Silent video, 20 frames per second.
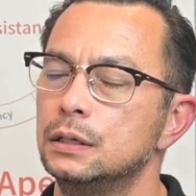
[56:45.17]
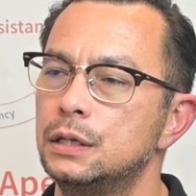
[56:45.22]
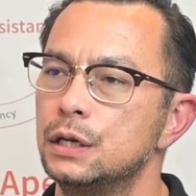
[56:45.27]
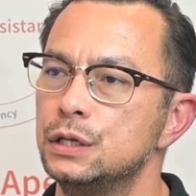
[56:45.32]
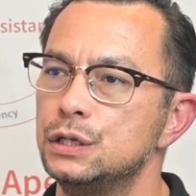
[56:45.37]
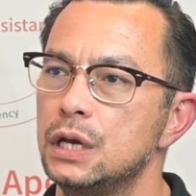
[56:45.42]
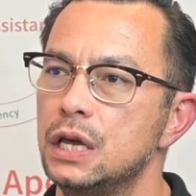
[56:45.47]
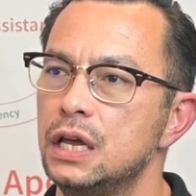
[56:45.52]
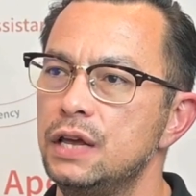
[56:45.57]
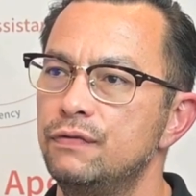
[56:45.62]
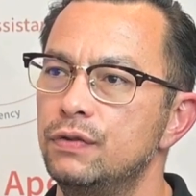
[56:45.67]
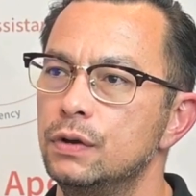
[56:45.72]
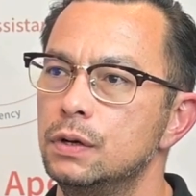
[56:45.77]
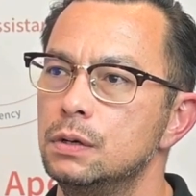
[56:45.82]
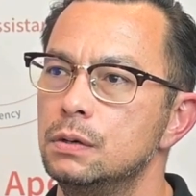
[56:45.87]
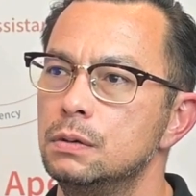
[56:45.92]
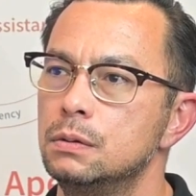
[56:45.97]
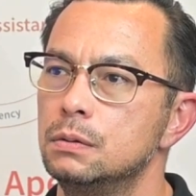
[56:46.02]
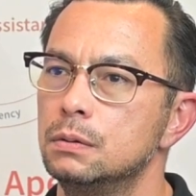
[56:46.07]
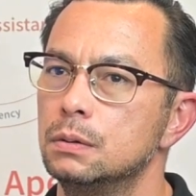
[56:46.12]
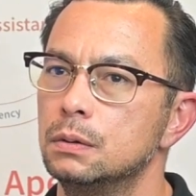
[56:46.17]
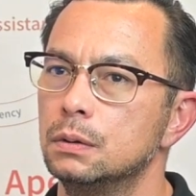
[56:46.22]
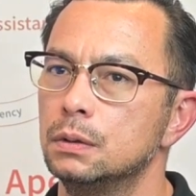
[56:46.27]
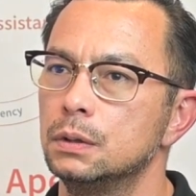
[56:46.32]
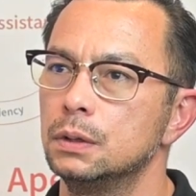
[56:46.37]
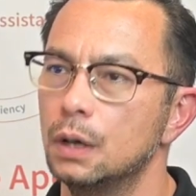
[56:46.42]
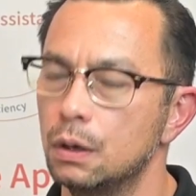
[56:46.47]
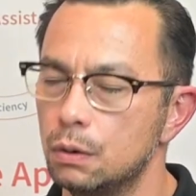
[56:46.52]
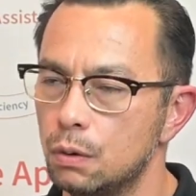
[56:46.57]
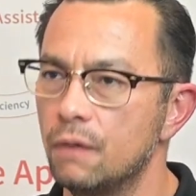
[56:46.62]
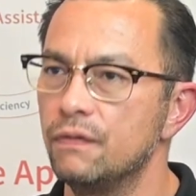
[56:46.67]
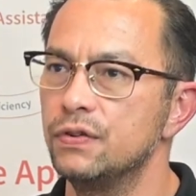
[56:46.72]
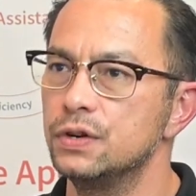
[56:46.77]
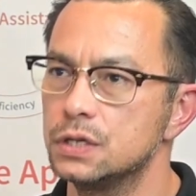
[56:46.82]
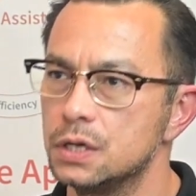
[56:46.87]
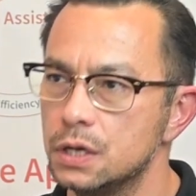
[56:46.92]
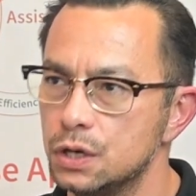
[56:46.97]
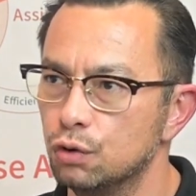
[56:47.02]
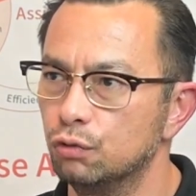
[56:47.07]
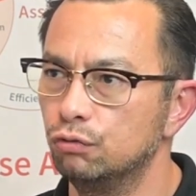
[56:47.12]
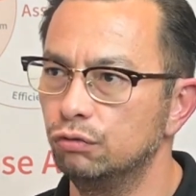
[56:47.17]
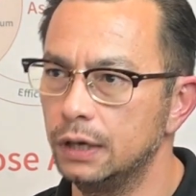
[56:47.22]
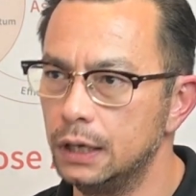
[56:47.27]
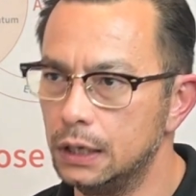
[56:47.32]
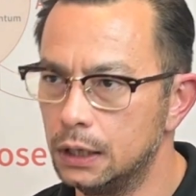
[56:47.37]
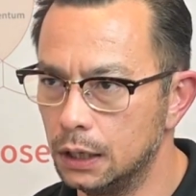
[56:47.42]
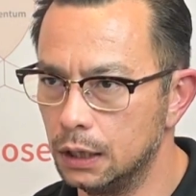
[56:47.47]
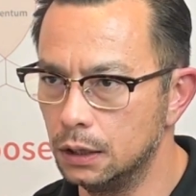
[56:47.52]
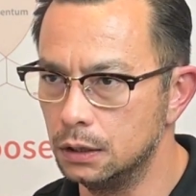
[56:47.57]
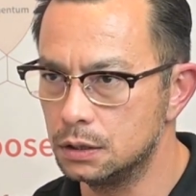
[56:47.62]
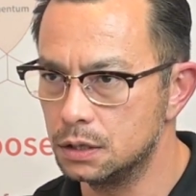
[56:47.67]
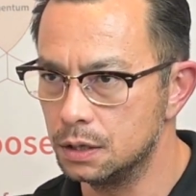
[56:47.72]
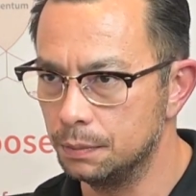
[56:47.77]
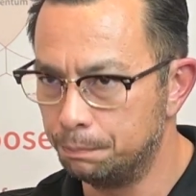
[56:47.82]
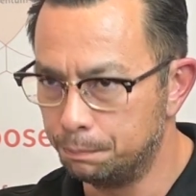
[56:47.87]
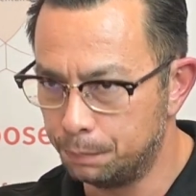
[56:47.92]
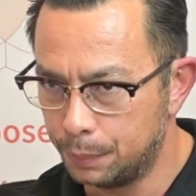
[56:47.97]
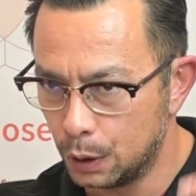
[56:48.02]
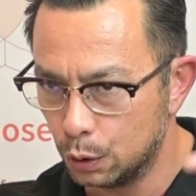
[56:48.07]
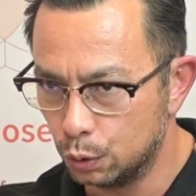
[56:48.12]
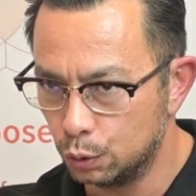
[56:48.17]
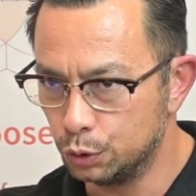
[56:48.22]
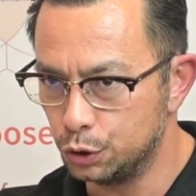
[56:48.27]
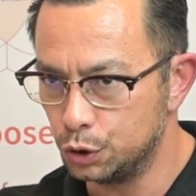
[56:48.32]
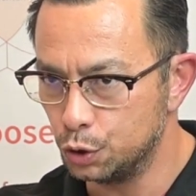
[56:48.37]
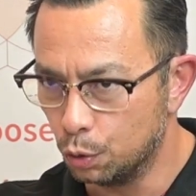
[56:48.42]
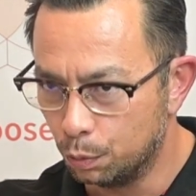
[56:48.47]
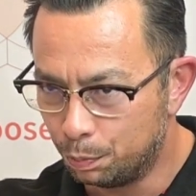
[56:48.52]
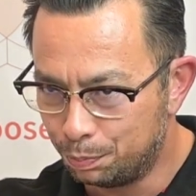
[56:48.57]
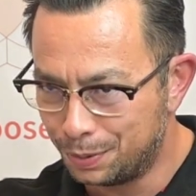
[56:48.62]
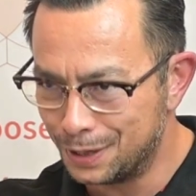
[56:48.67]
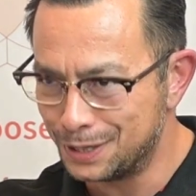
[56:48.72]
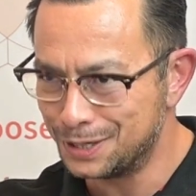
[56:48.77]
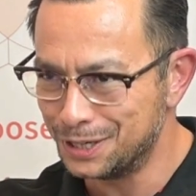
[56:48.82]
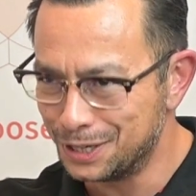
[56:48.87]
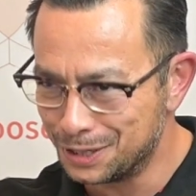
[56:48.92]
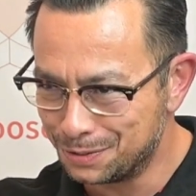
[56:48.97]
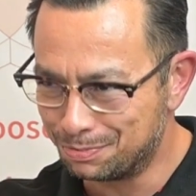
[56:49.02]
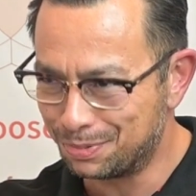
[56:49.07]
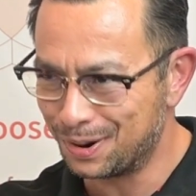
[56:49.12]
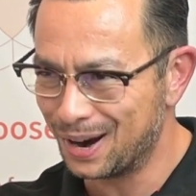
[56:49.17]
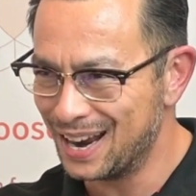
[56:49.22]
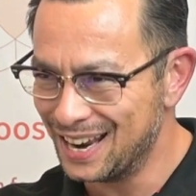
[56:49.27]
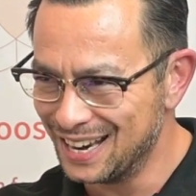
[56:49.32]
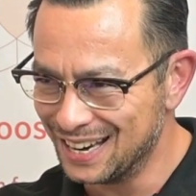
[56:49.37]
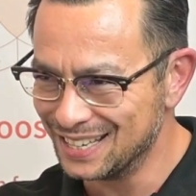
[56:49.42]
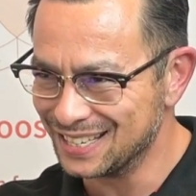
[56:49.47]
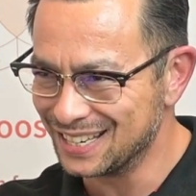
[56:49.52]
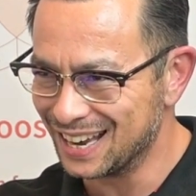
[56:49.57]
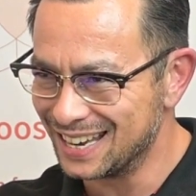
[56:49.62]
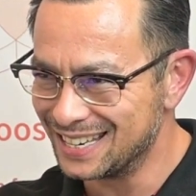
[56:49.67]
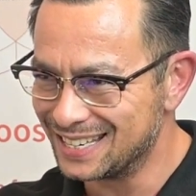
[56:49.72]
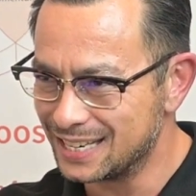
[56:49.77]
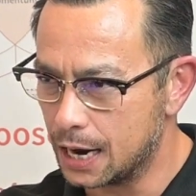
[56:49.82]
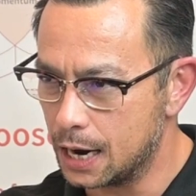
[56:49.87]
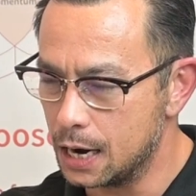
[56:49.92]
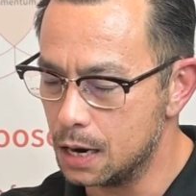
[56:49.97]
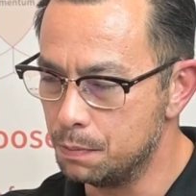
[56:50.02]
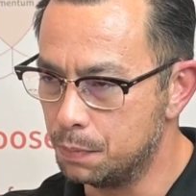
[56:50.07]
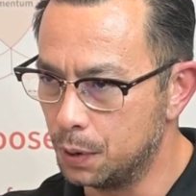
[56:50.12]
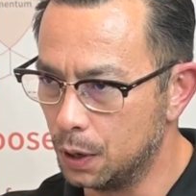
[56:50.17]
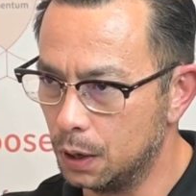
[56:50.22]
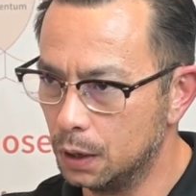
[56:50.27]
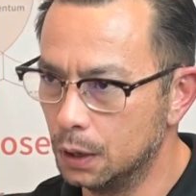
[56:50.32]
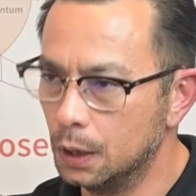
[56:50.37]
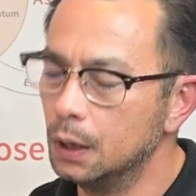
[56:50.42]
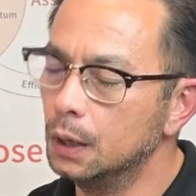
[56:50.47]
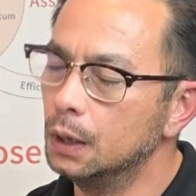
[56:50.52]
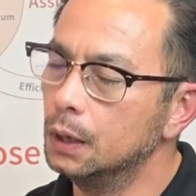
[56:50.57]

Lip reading: Does it even, obviously you're reading to build your business brain, as I say, but